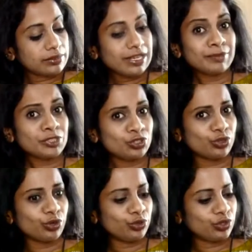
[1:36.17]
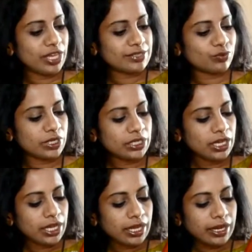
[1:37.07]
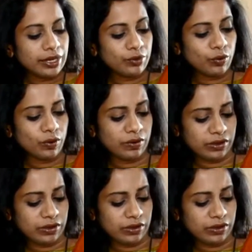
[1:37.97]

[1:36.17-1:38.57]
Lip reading: So let me show you this one. It